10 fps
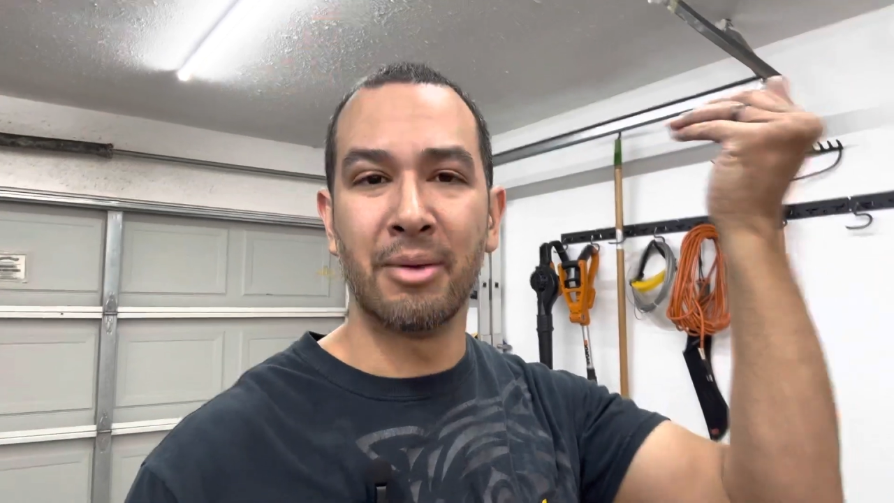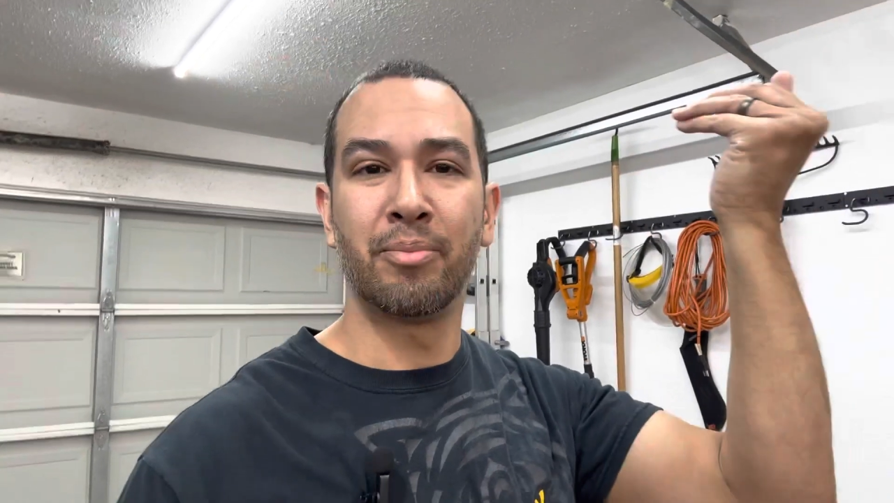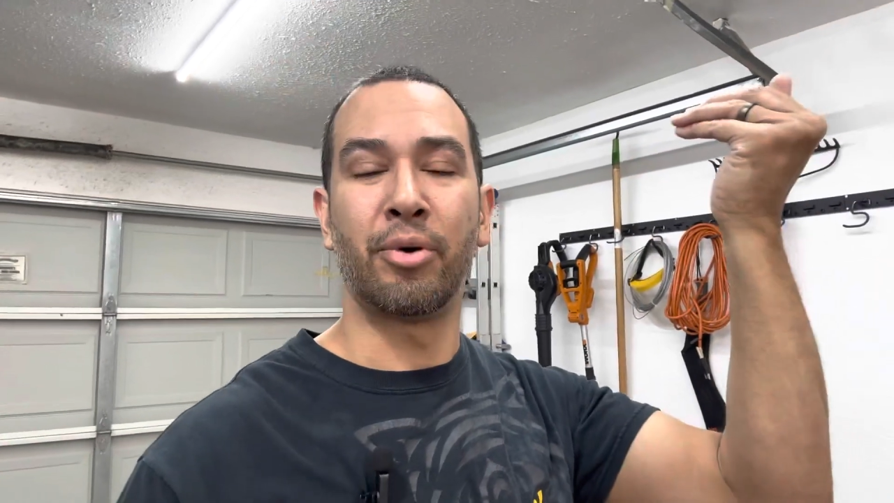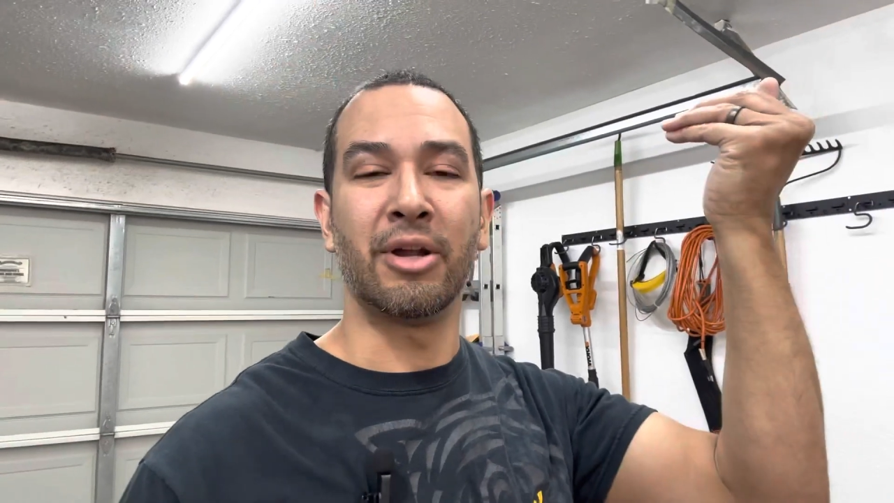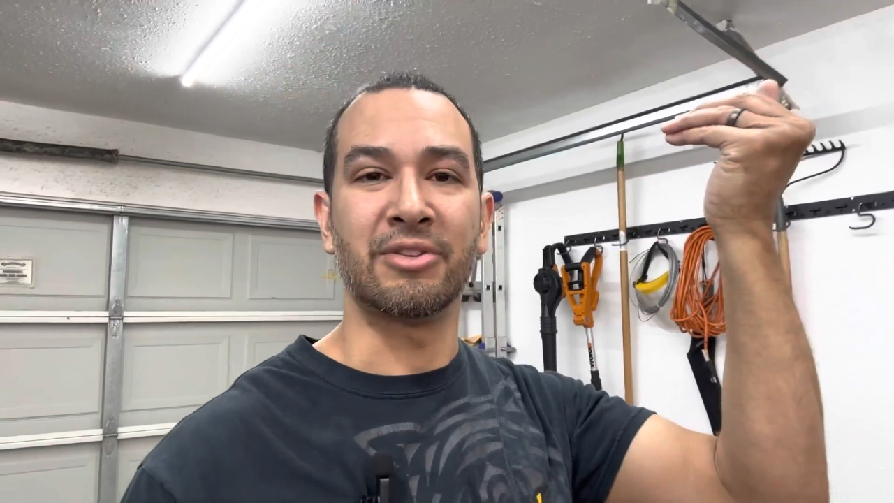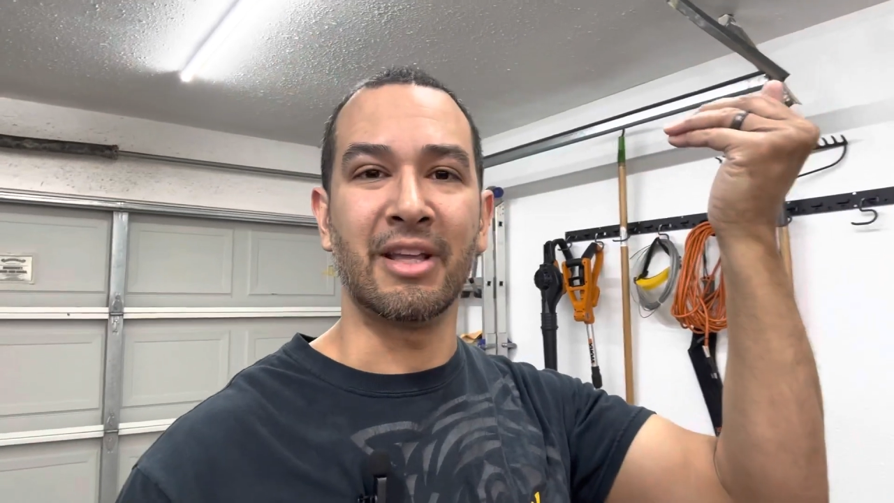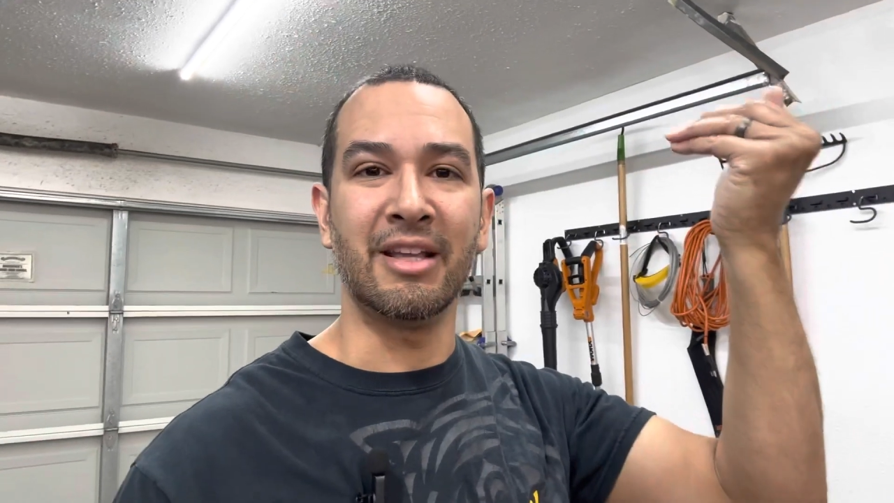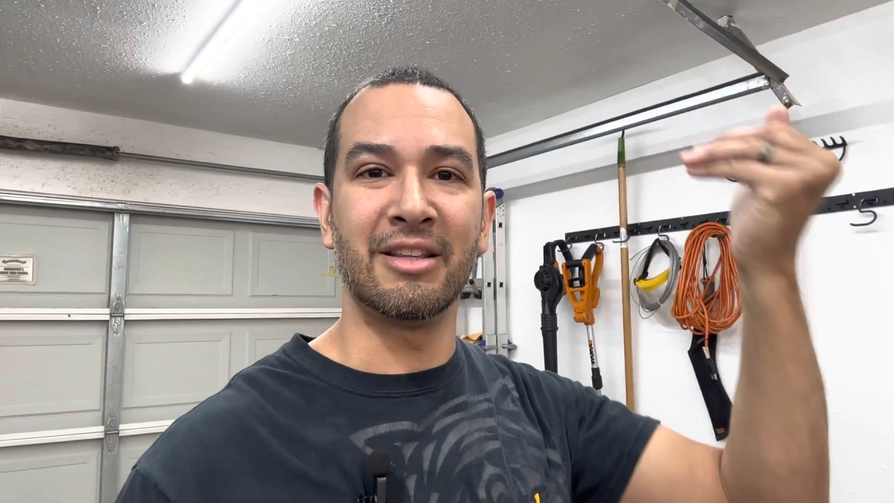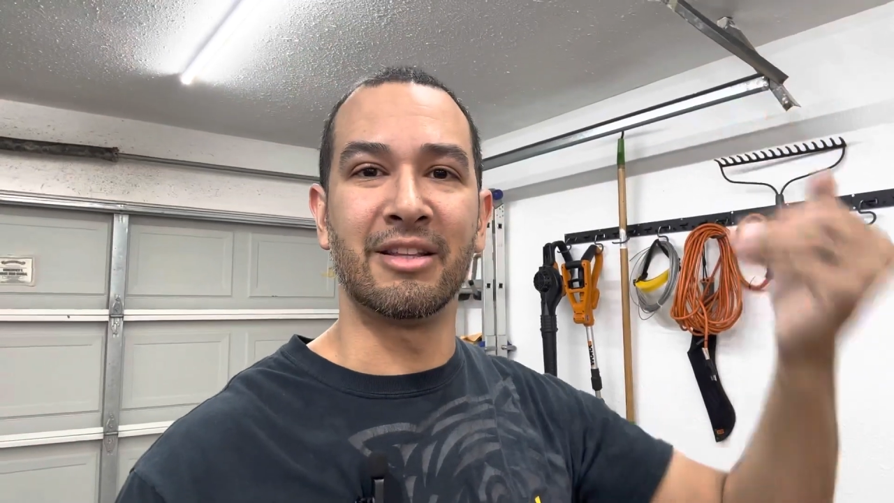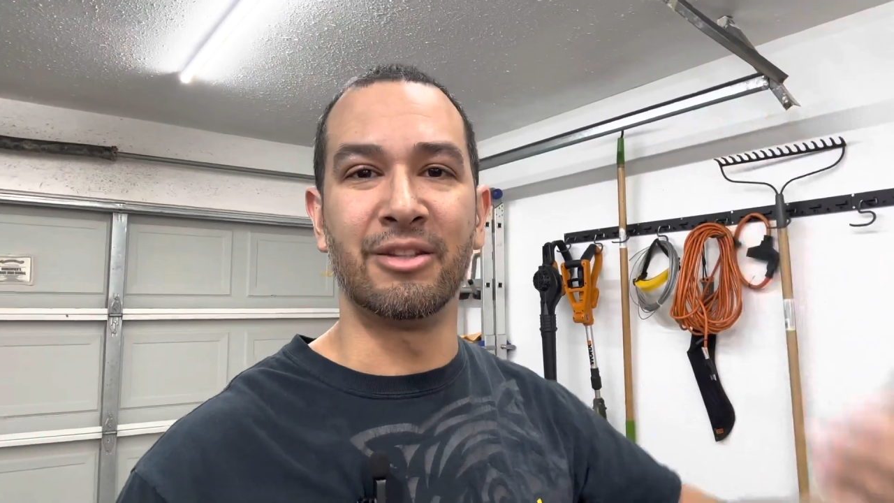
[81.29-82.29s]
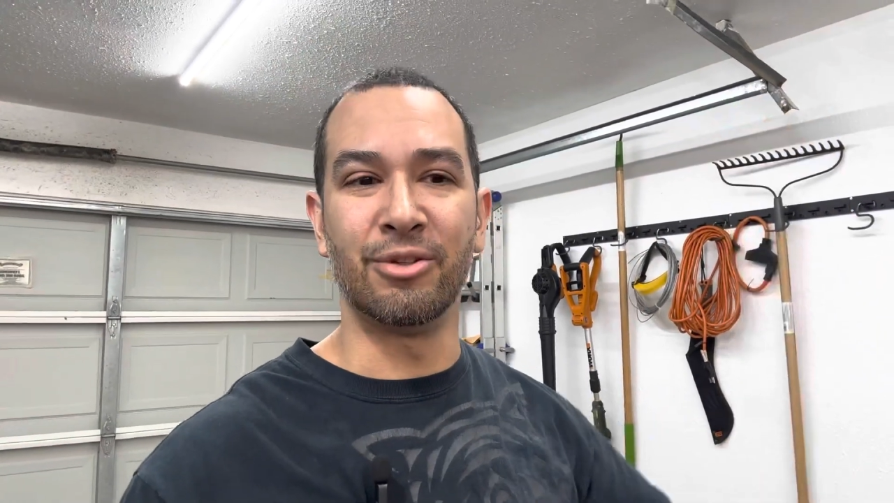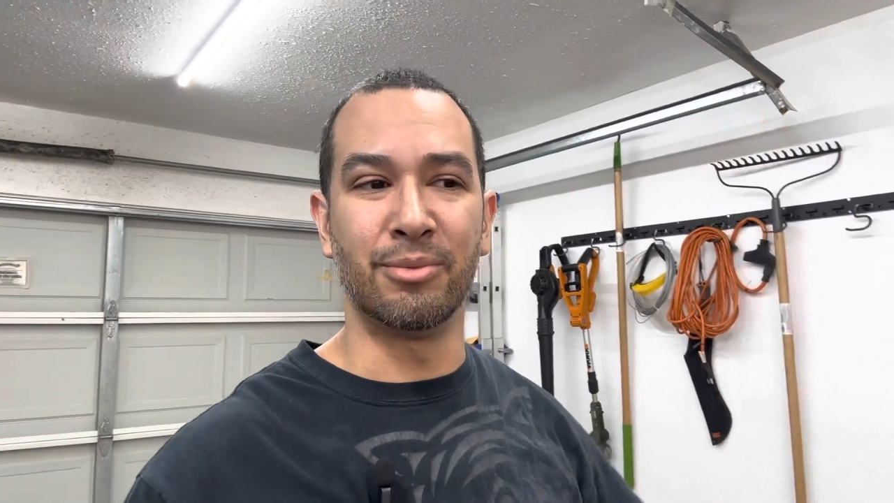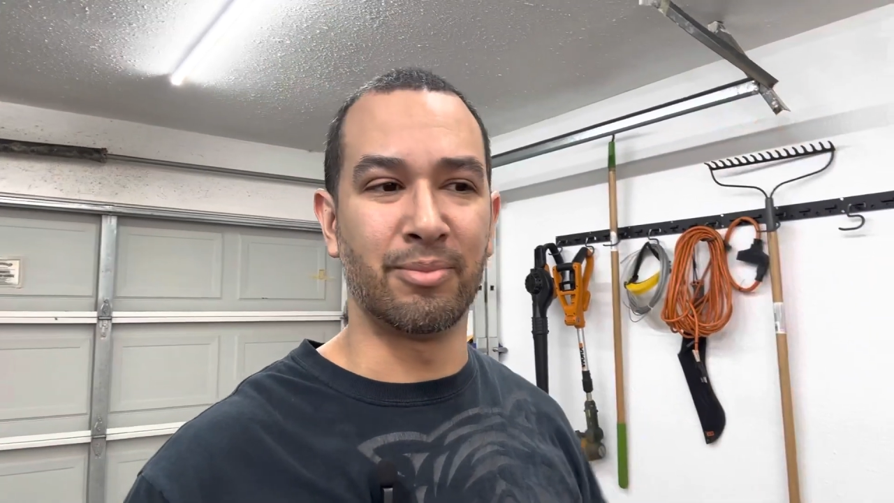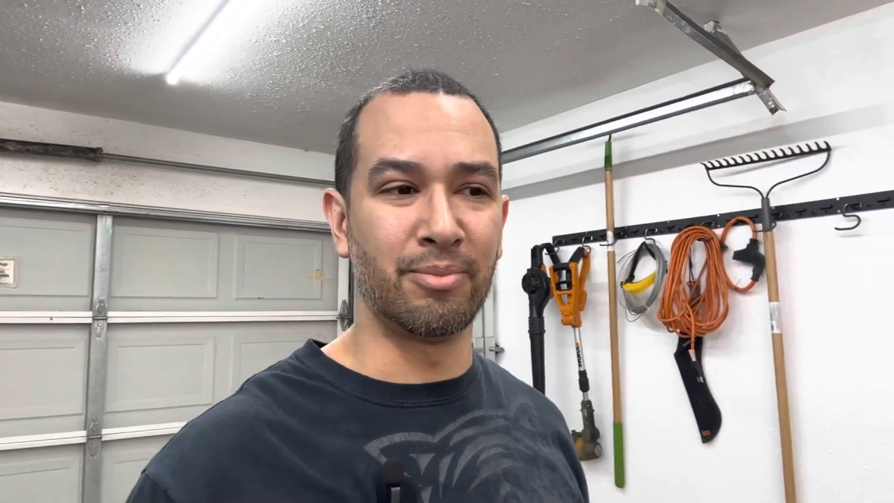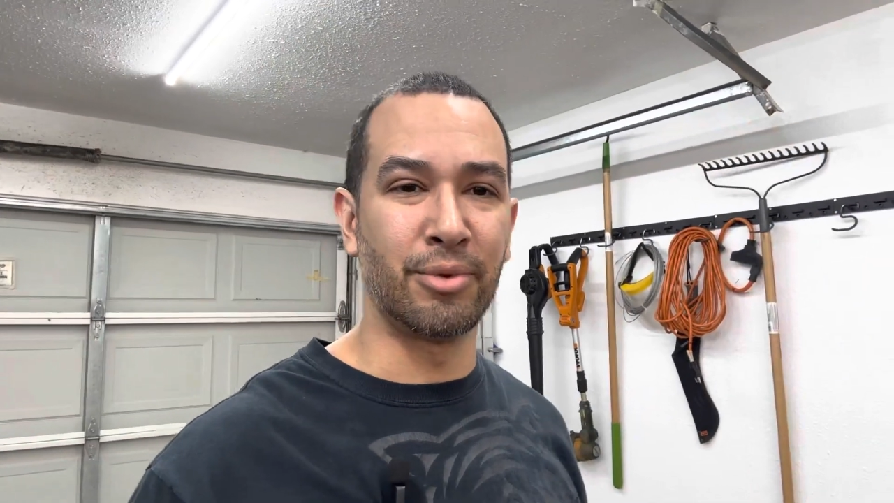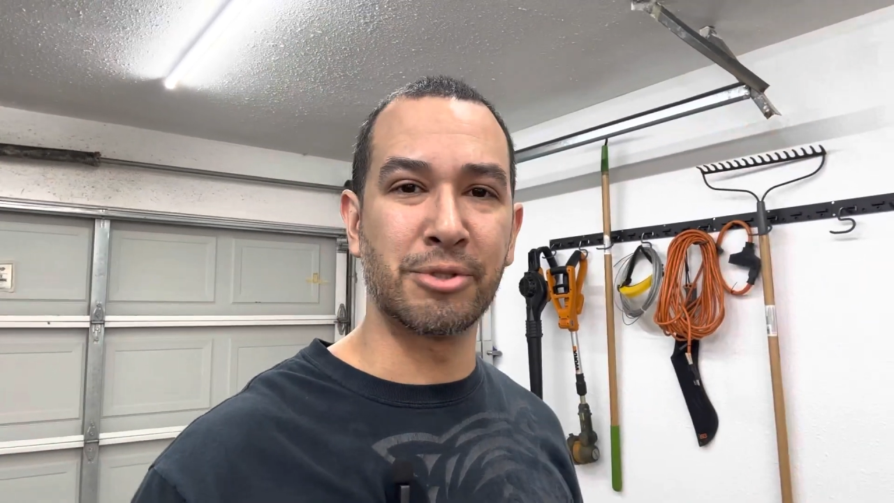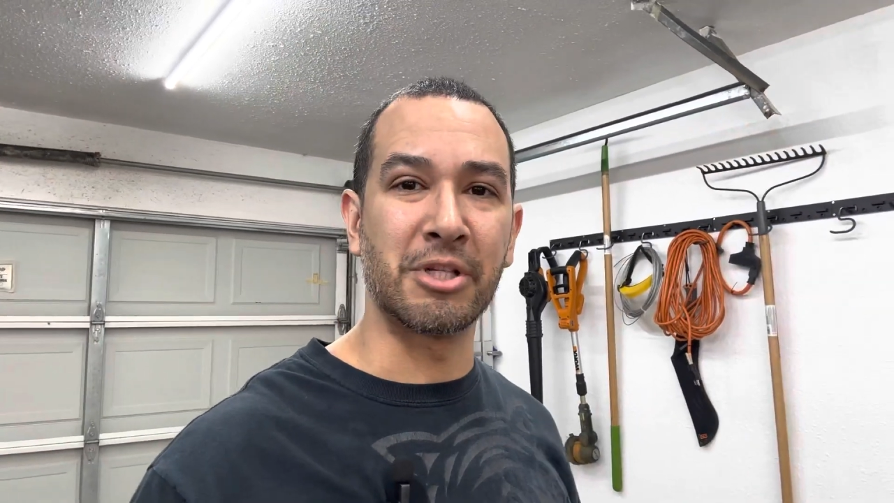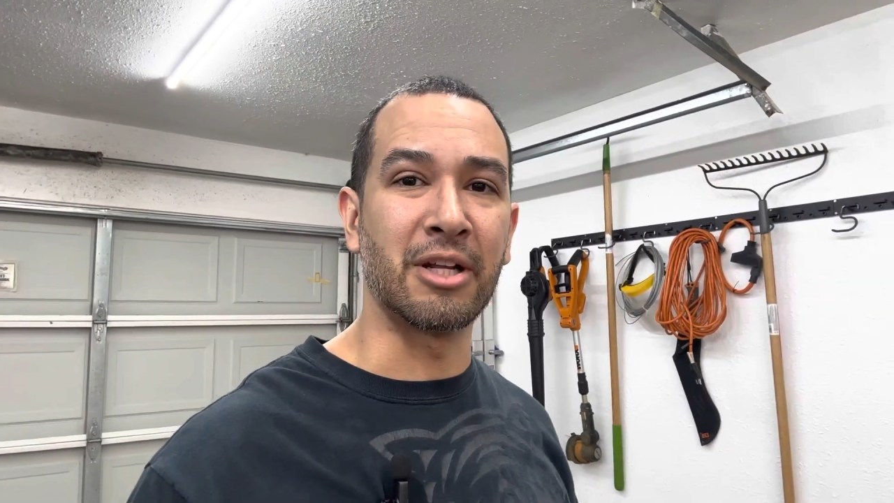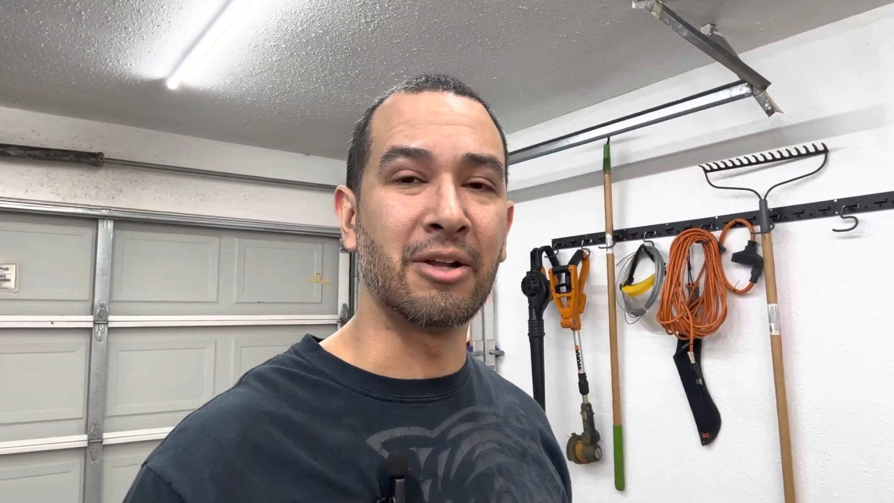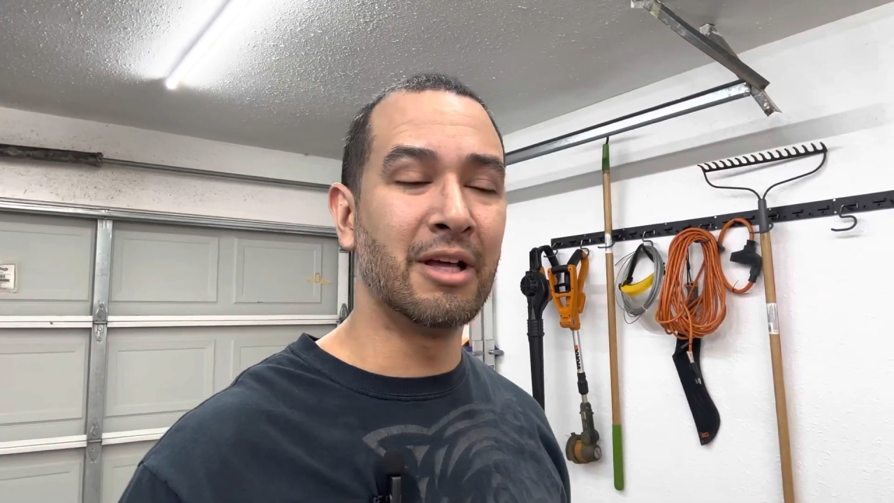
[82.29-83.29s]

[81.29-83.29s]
press in the new bushing.